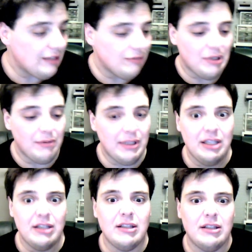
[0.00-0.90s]

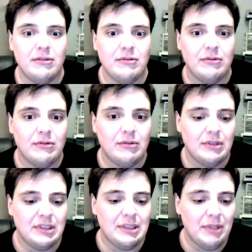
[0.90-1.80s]
Probably
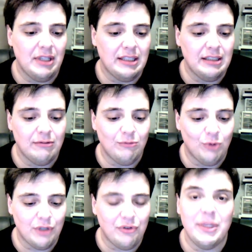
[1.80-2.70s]
something that didn't
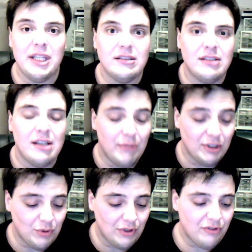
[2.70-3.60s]
work for me this time, but
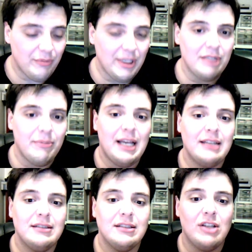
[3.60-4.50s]
it's worked for me in the
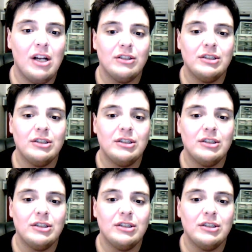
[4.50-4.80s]
past, is Dr.